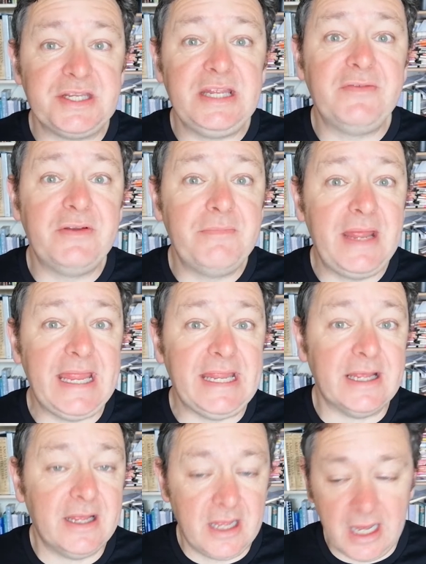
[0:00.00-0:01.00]
Even me
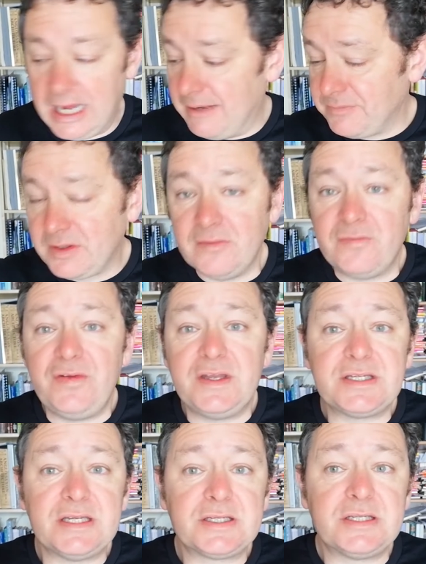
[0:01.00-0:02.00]
can
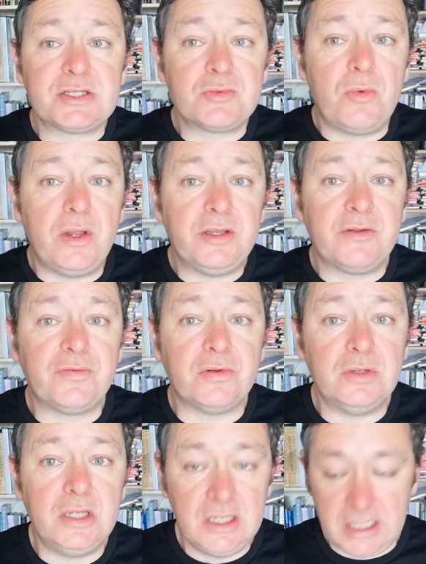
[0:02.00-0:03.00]
fit into this
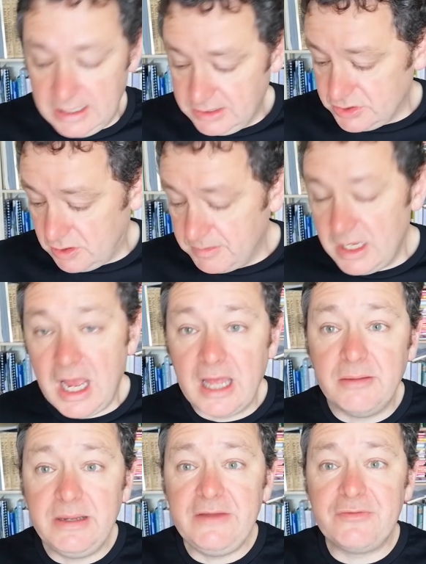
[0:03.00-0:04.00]
wonderful top.
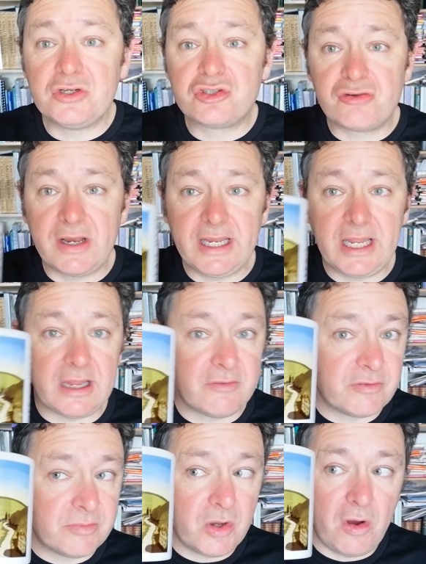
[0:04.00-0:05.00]
And I'm even drinking
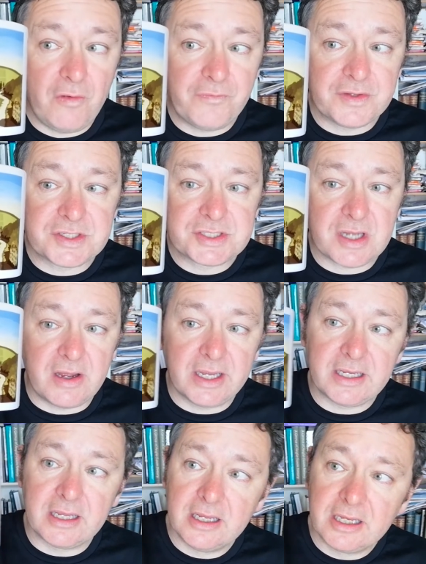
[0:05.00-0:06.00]
from an Offa's
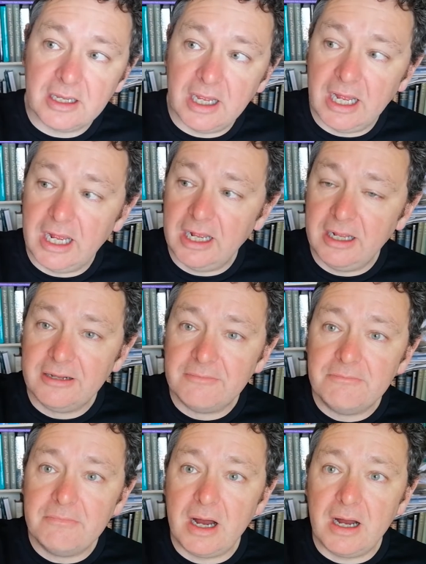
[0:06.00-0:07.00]
Dyke
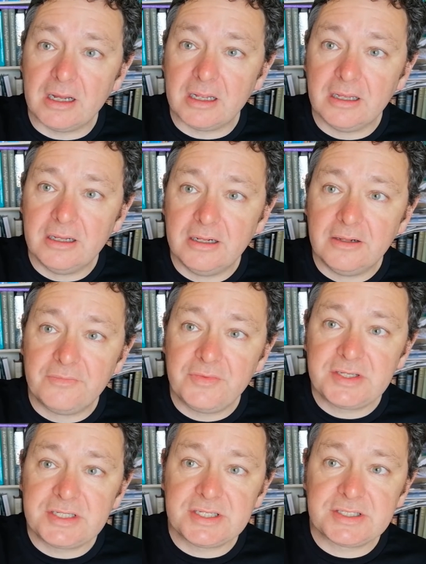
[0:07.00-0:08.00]
mug.
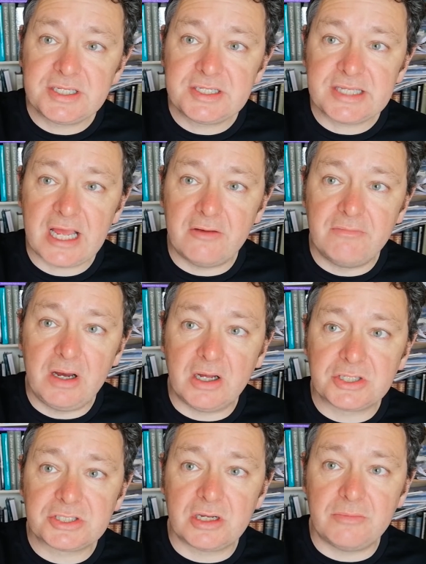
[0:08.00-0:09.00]
This is how
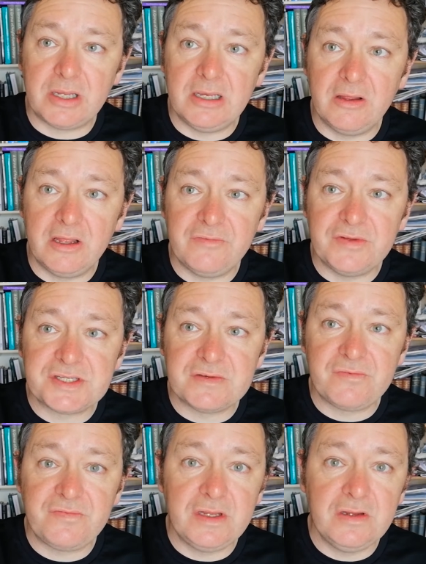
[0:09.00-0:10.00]
much my life is
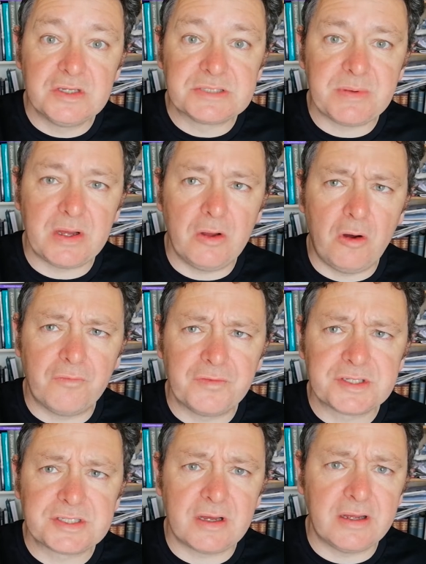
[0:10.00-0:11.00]
infused by
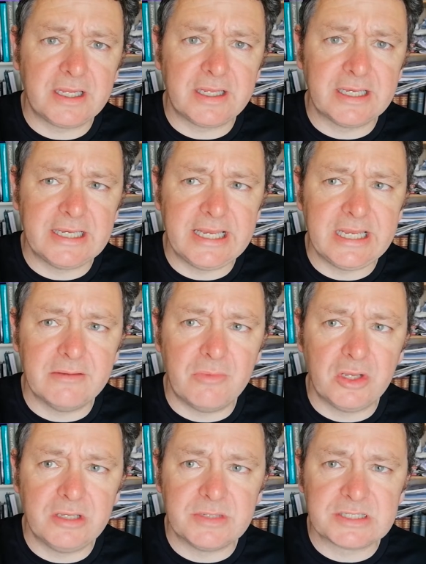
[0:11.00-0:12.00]
Offa's Dyke and linear
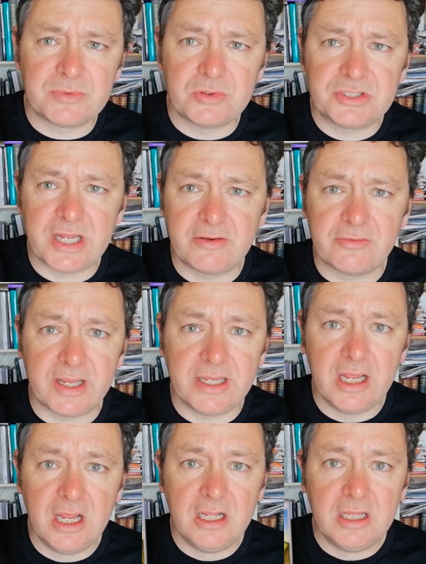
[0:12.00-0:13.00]
monuments more generally.
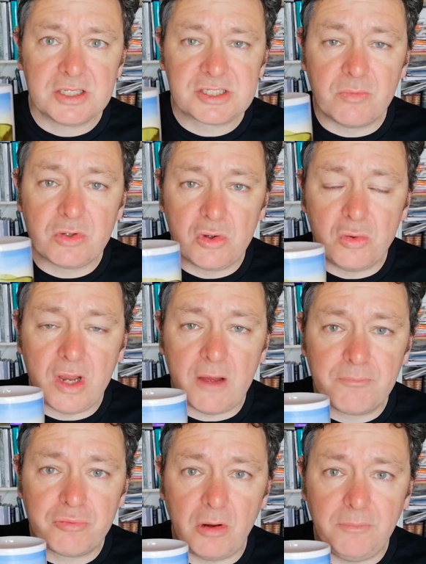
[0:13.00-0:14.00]
Some would call it a
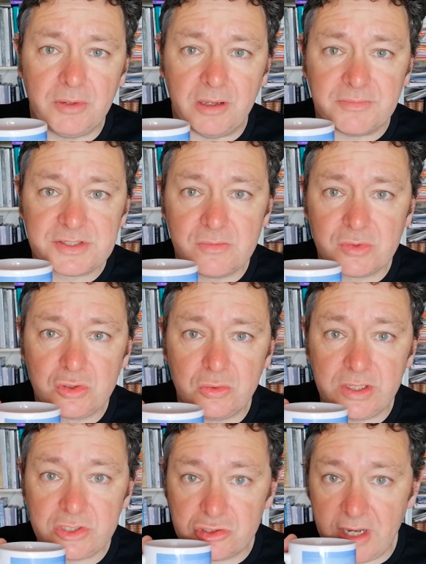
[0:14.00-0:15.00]
problem, some would call
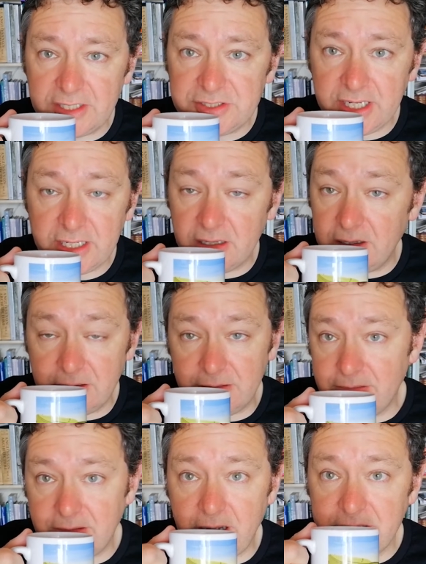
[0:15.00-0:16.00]
it tragic.
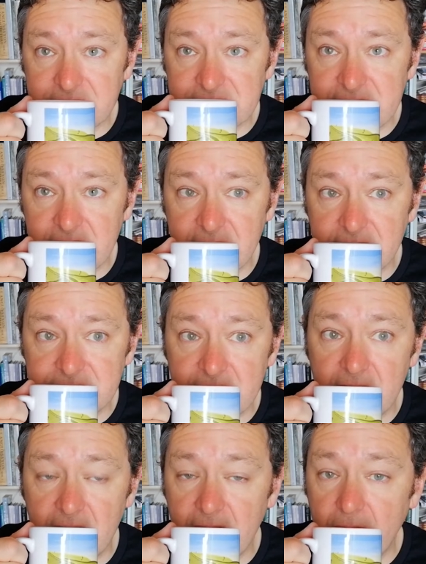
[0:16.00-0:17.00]
I just see it as
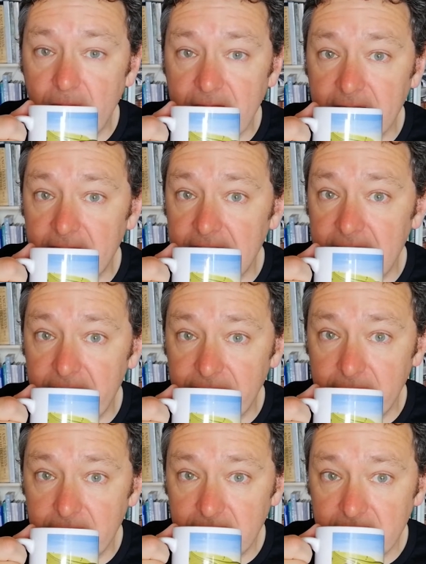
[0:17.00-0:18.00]
a way I live.
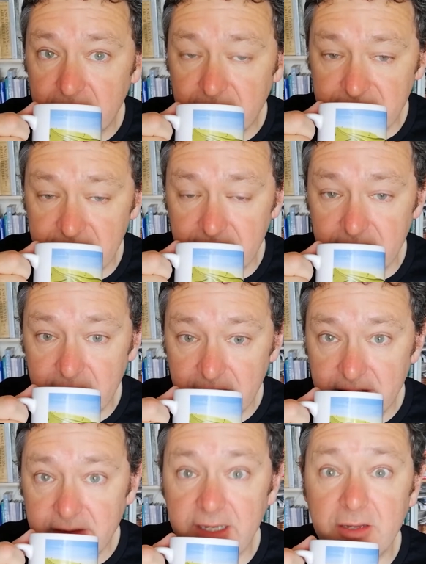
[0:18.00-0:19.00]
So
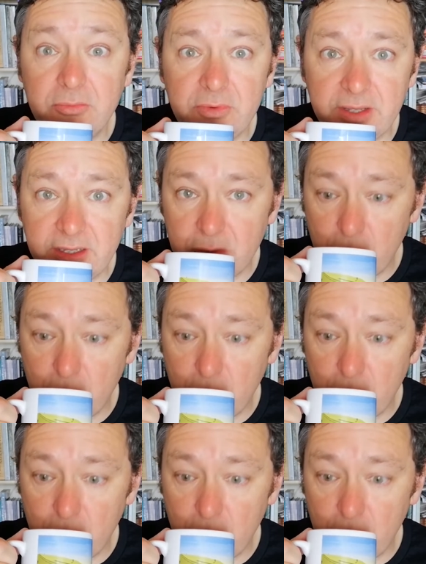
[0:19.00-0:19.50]
deal with it.